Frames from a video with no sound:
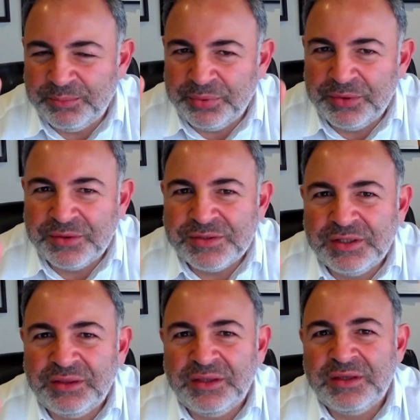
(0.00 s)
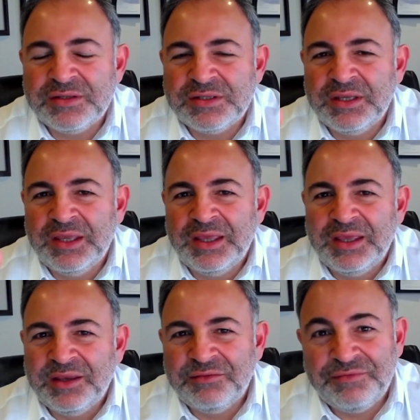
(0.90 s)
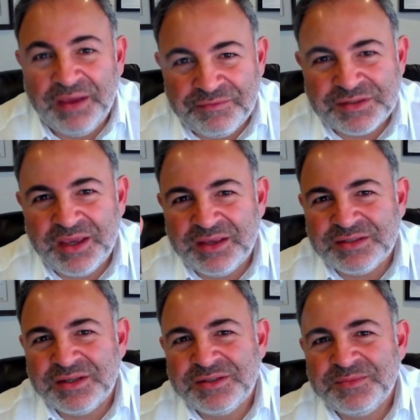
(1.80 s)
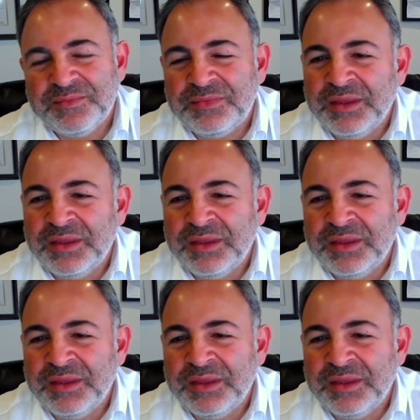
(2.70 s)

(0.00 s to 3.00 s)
producing these in 5 sizes.